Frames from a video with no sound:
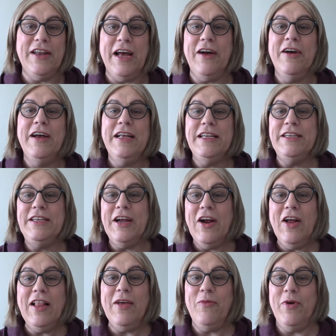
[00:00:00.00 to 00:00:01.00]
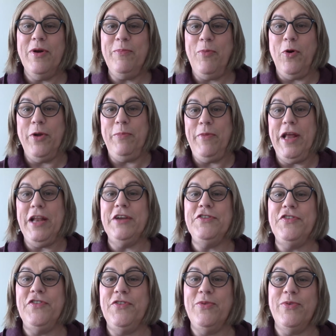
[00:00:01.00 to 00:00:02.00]
Now, Daryl at one point
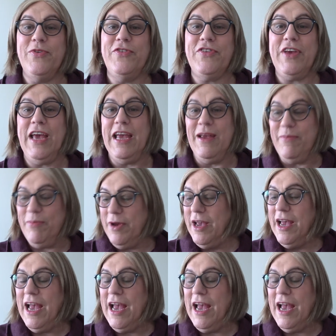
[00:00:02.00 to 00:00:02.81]
manages to escape,